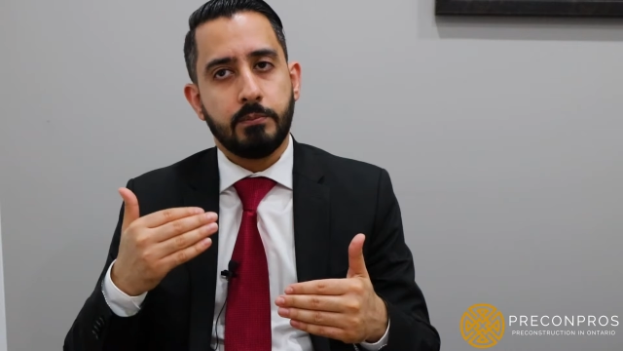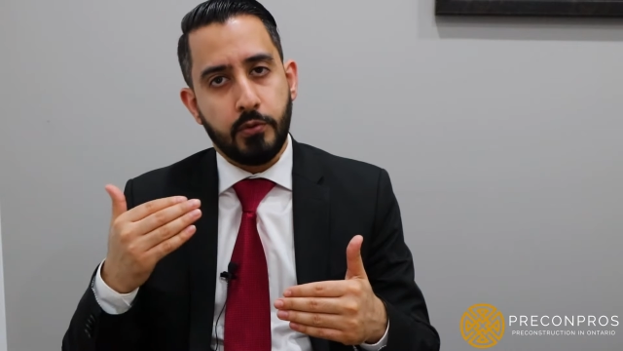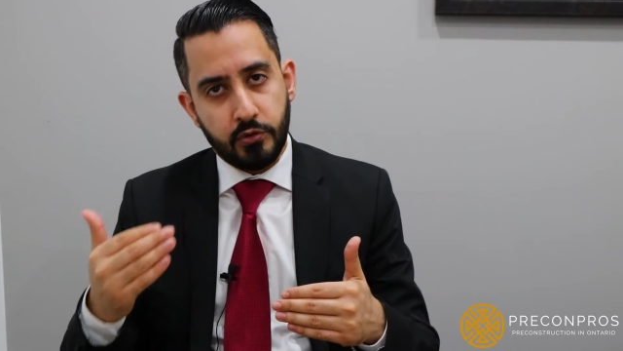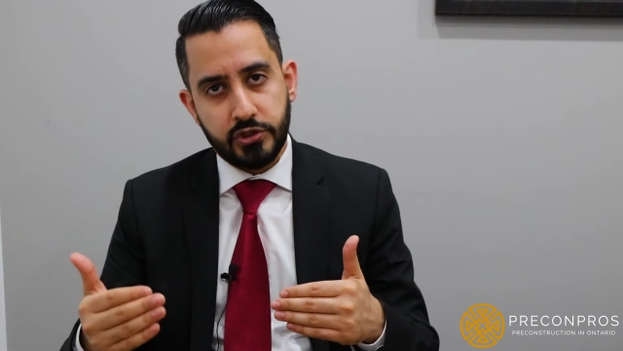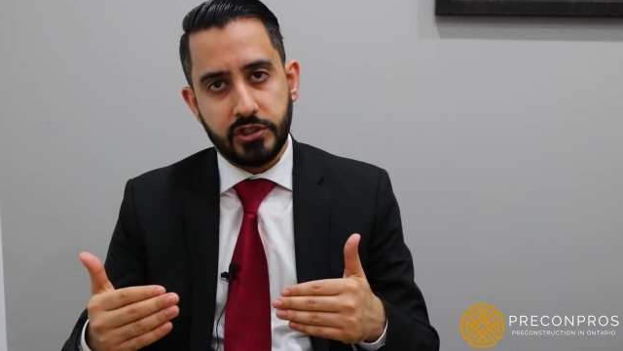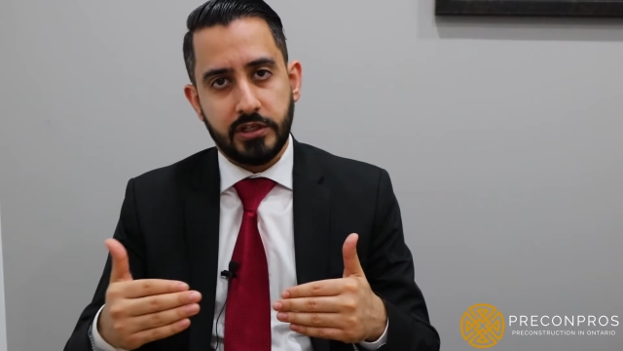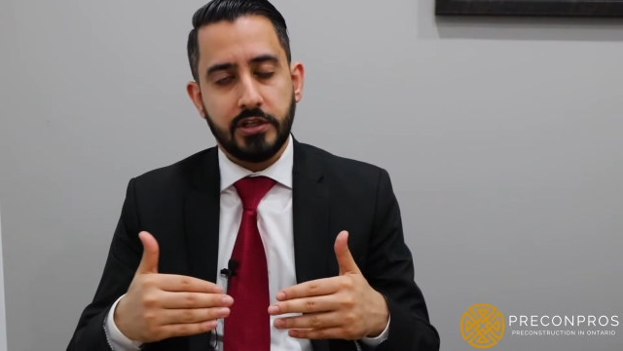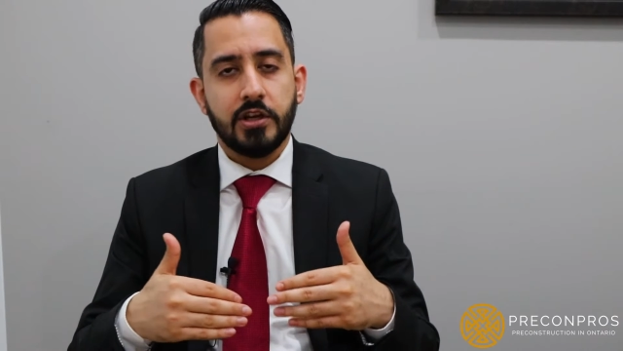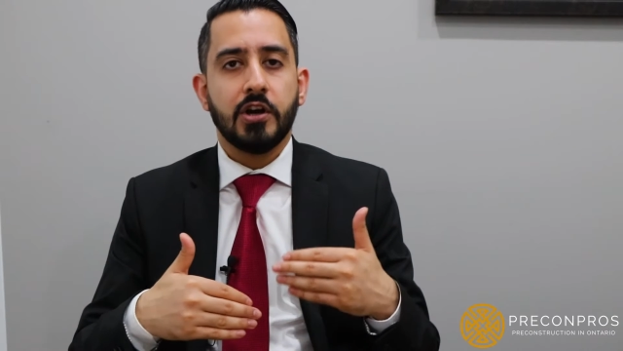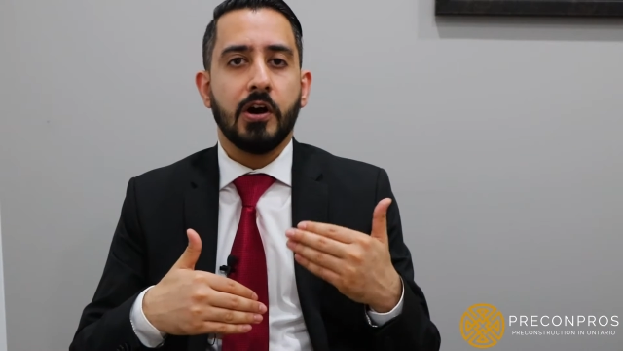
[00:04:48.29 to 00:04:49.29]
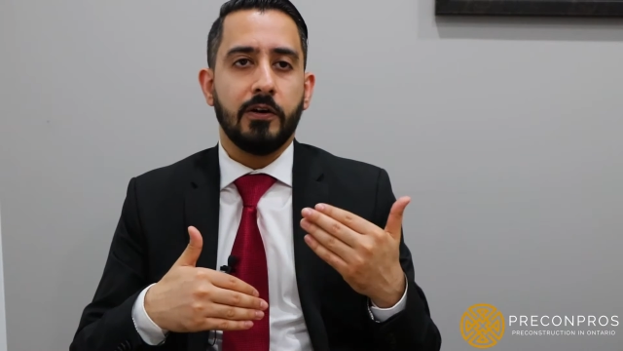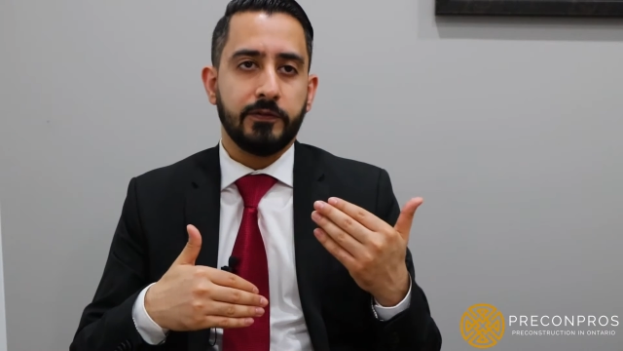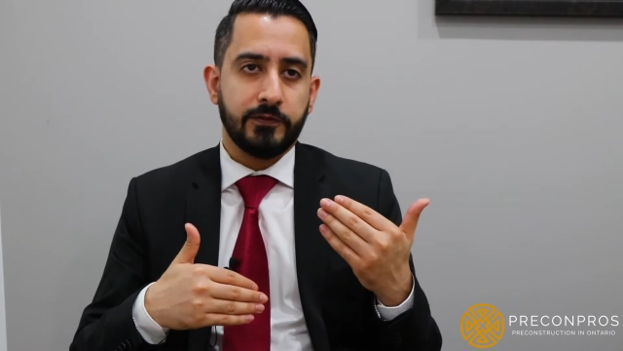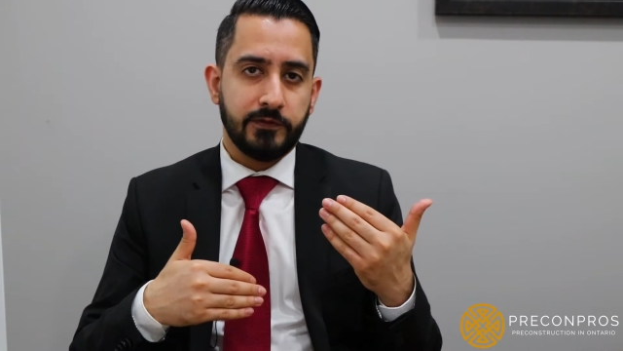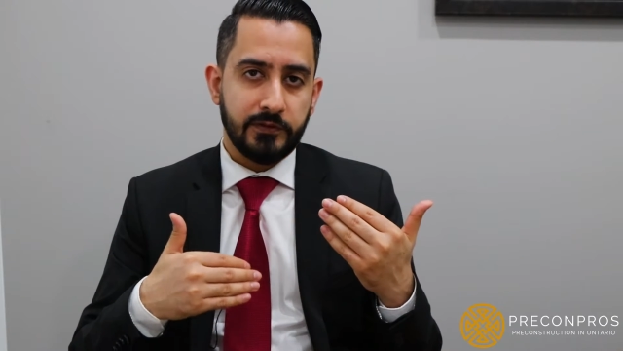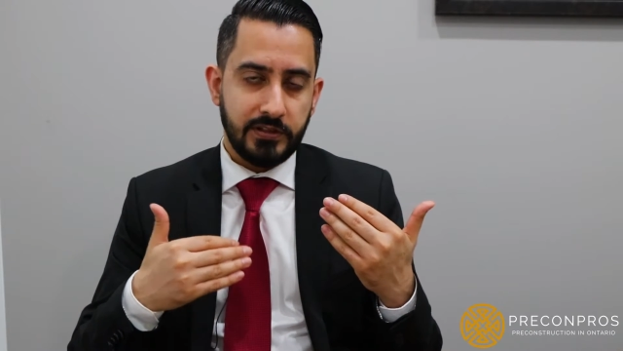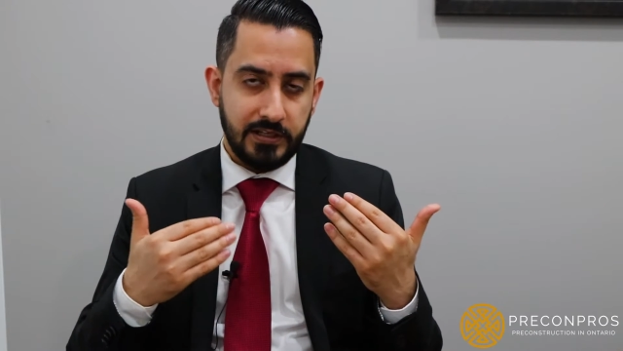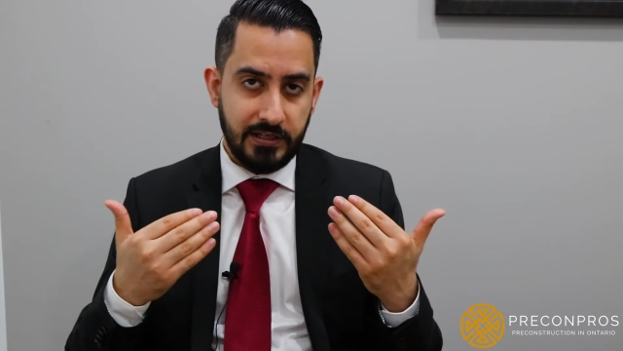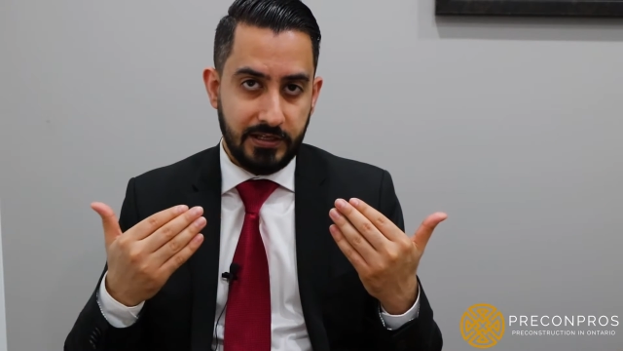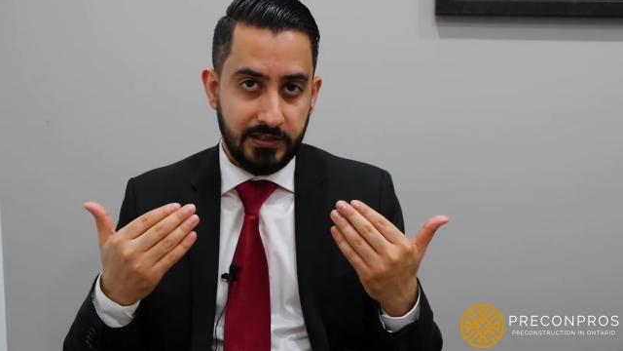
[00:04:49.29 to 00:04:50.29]
portion of
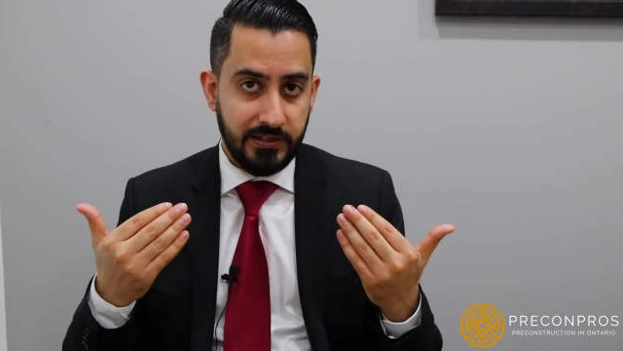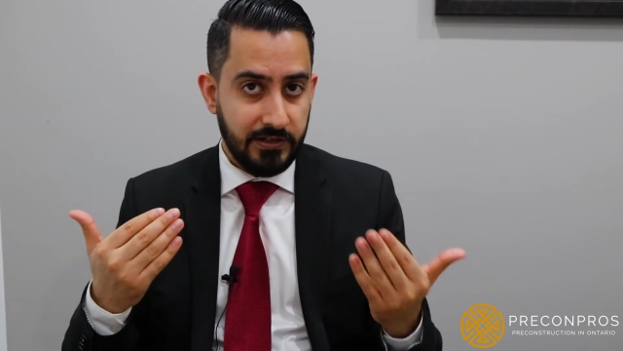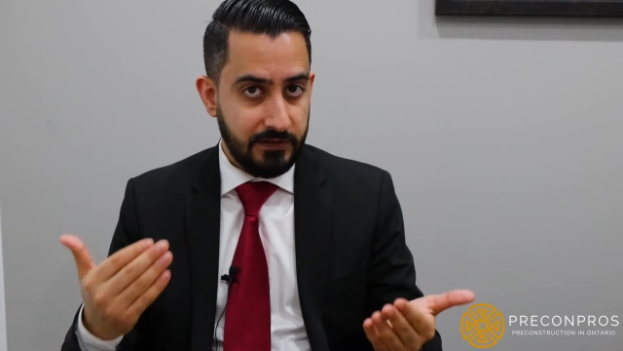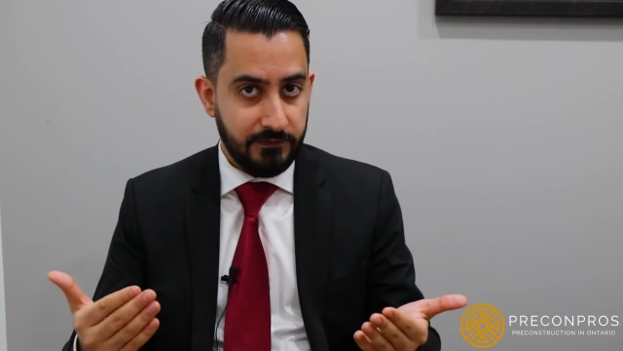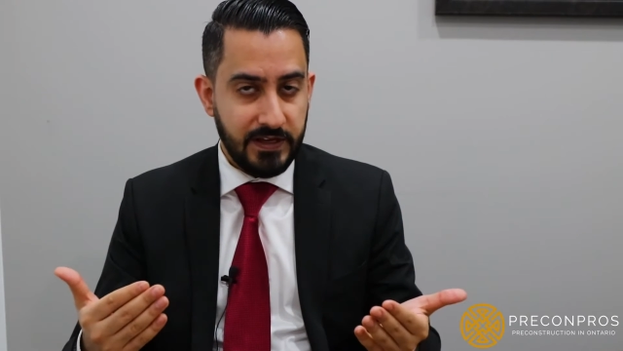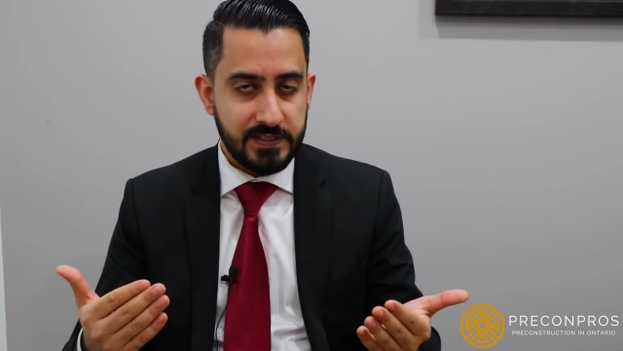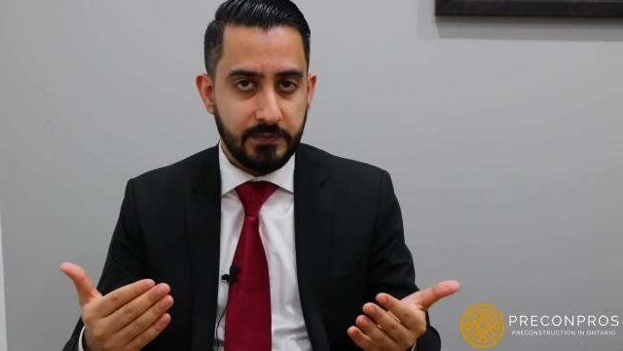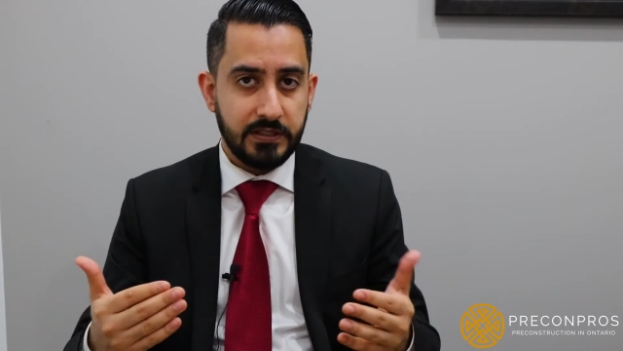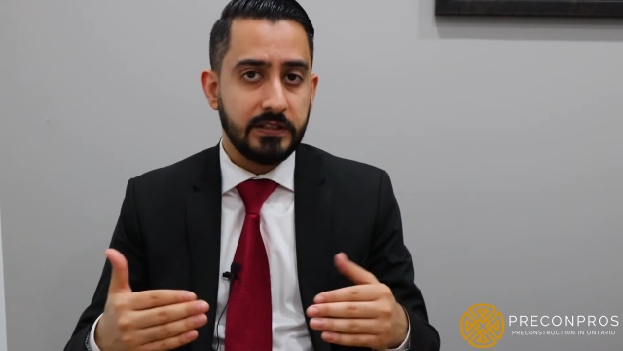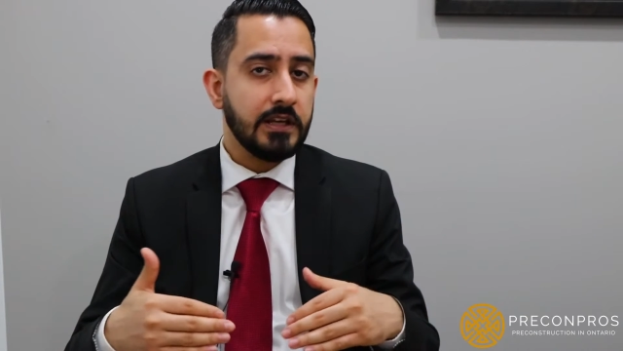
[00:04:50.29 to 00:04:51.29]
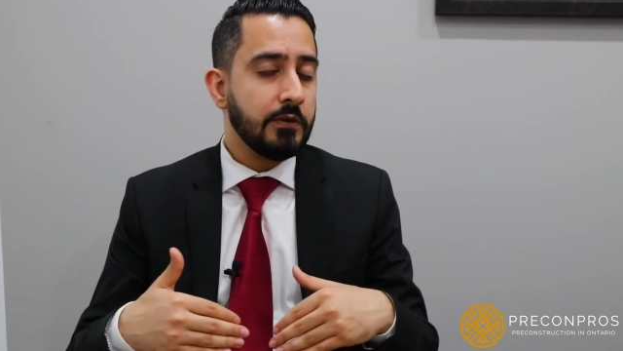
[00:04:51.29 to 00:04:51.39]
their investment,